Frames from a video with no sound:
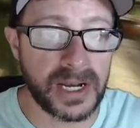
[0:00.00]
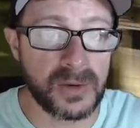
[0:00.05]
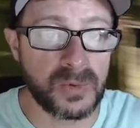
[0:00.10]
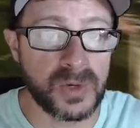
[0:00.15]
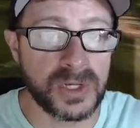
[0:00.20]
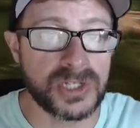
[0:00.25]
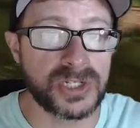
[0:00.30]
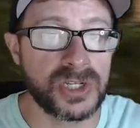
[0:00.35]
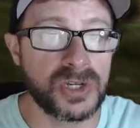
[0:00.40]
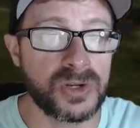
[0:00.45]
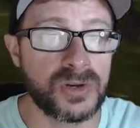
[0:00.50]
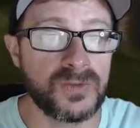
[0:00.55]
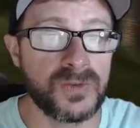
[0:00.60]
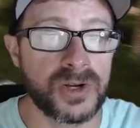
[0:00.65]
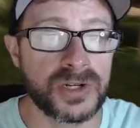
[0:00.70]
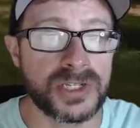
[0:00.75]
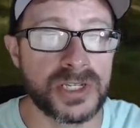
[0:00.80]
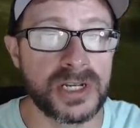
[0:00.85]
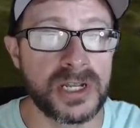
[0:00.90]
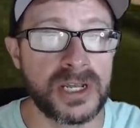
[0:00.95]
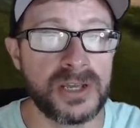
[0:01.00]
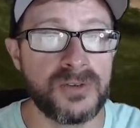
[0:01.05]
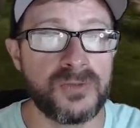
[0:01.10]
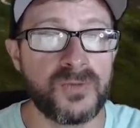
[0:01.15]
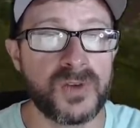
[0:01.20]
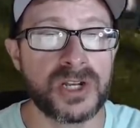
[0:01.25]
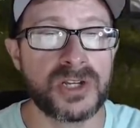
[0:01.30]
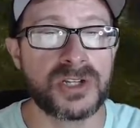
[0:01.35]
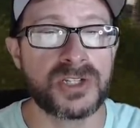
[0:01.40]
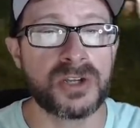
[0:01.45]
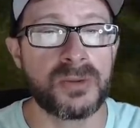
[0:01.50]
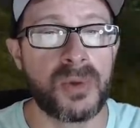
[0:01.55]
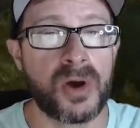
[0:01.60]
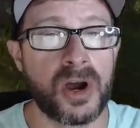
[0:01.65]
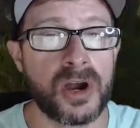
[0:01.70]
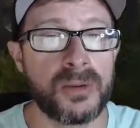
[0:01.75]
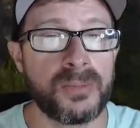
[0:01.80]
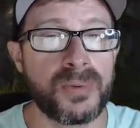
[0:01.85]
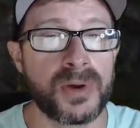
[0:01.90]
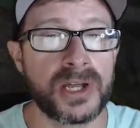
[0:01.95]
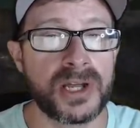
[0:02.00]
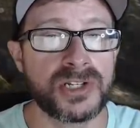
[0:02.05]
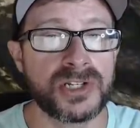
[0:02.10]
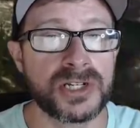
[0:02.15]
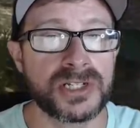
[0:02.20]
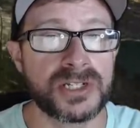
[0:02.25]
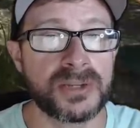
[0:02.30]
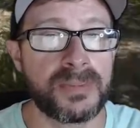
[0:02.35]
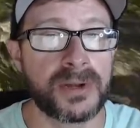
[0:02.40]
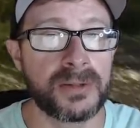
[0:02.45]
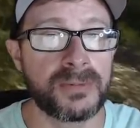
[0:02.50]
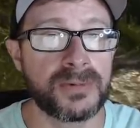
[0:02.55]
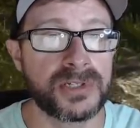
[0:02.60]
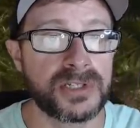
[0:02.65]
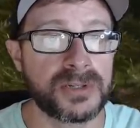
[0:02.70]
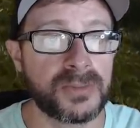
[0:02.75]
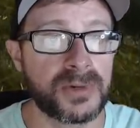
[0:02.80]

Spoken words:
I went to university, finished some art projects, and published